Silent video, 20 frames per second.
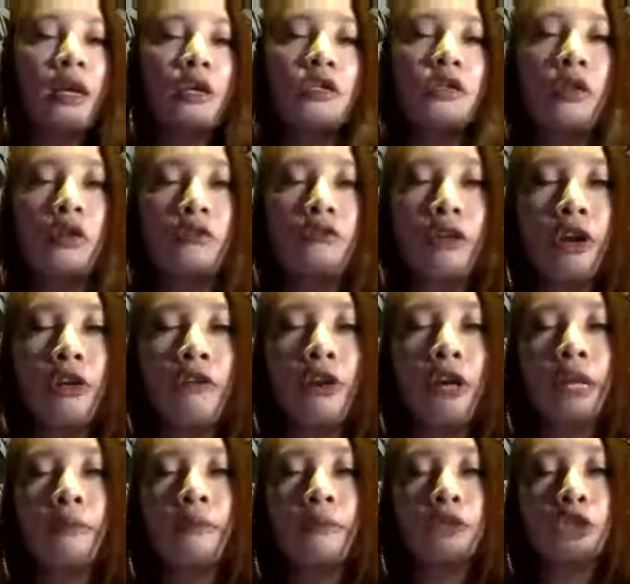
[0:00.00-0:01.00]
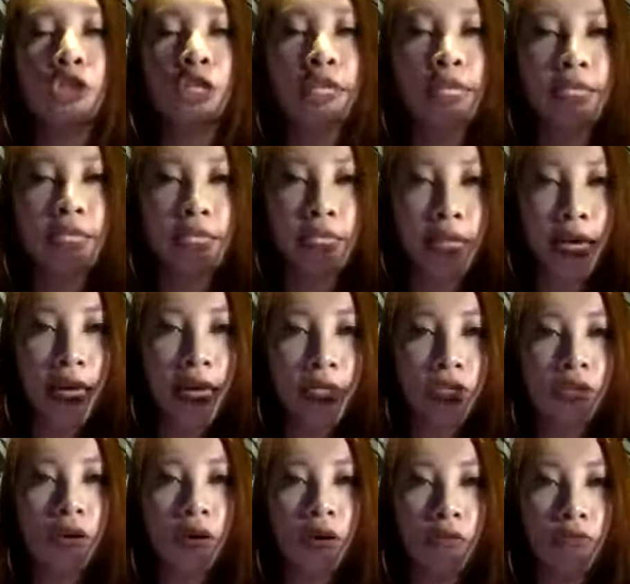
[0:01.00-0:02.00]
So a very, very emotional stage
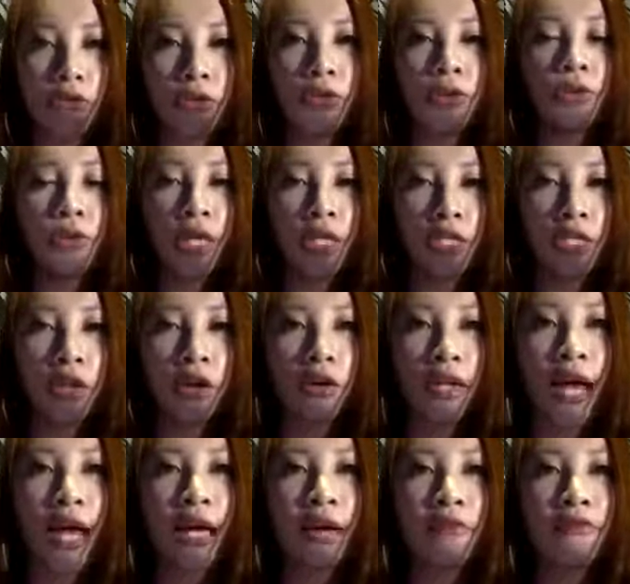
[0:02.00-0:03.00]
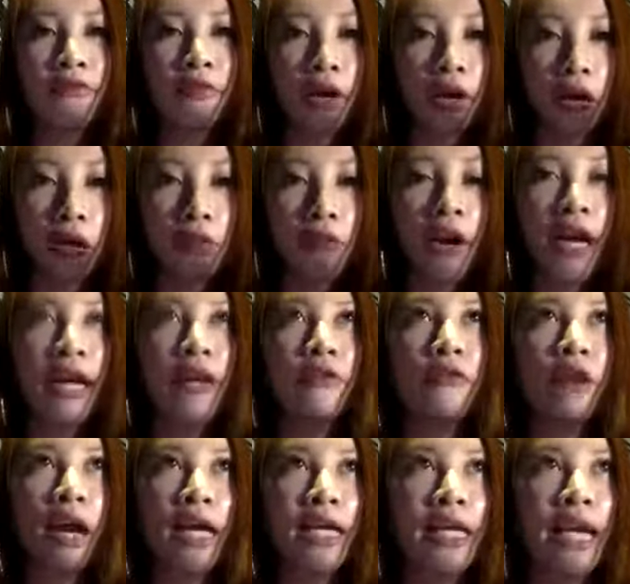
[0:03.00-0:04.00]
of you in your life uh, right
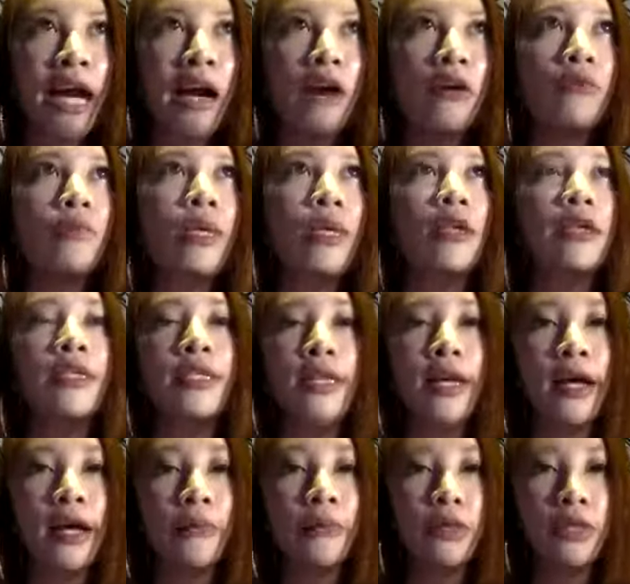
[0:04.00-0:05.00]
right now, because uh,